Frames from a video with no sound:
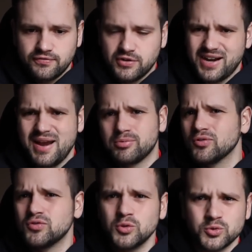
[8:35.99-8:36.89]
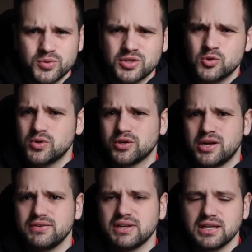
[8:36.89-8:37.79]
for April Fools with a cool
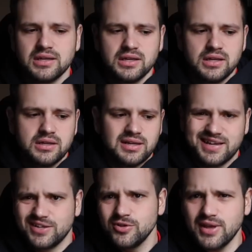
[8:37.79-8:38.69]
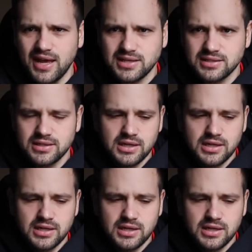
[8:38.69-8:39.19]
engraving, I can do that.